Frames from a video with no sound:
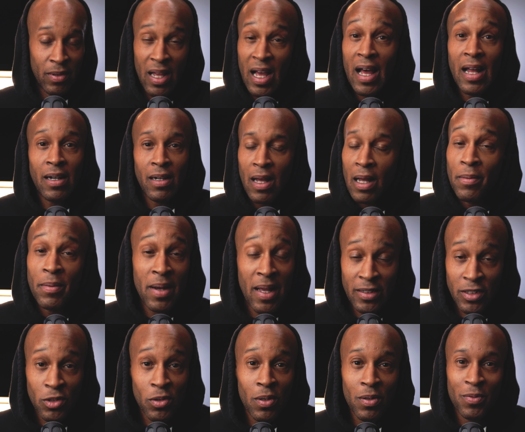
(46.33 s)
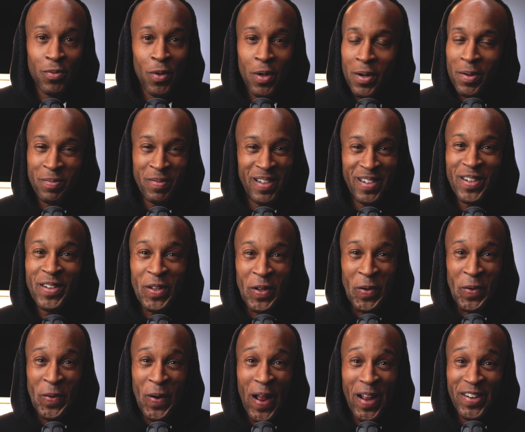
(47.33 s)
I'm not sure what I'm going to
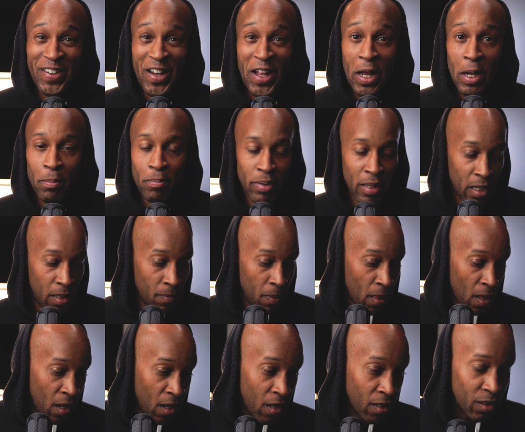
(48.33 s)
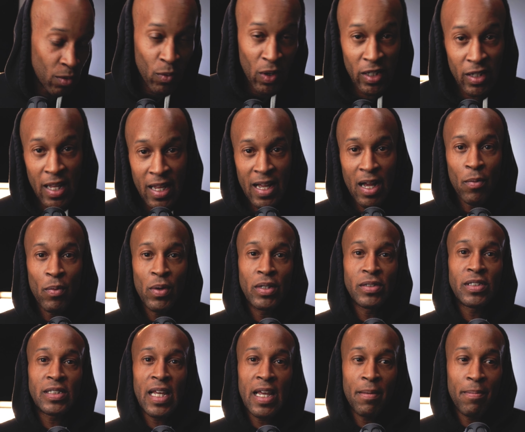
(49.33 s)
do right now. But the one thing I
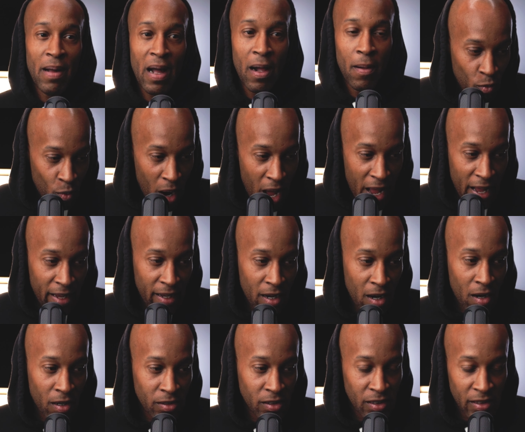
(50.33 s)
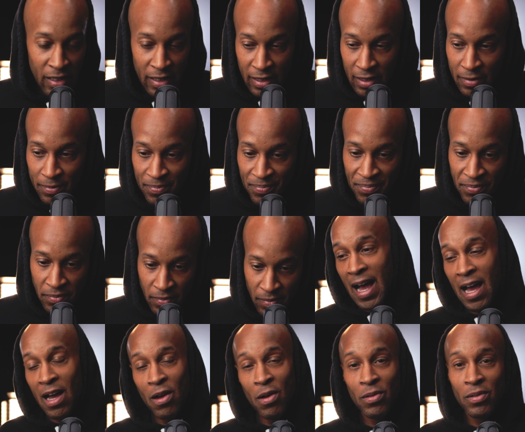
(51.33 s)
will say about Ryan Garcia,
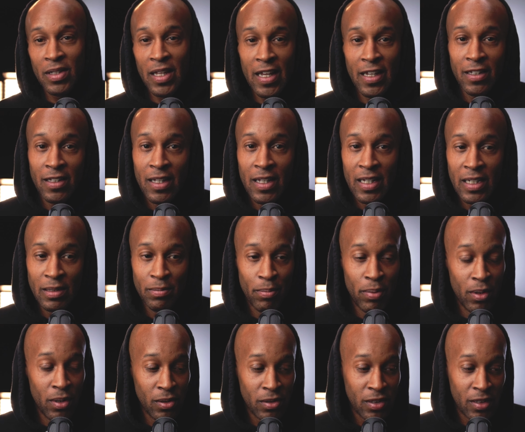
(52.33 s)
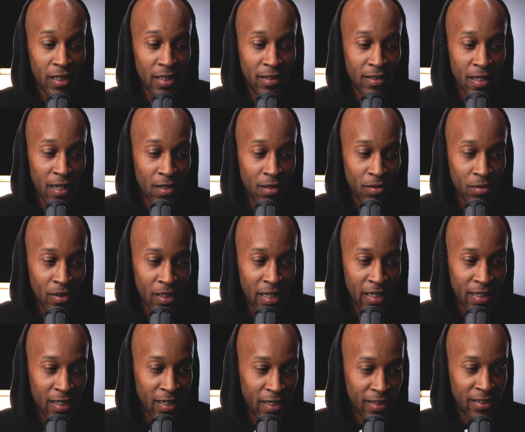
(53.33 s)
I don't think that he's bullshitting. I don't
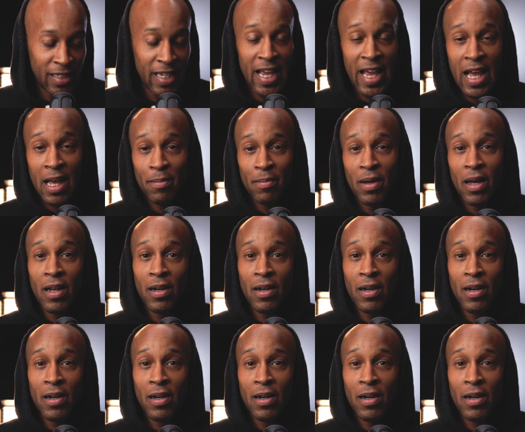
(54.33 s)
think it is cap.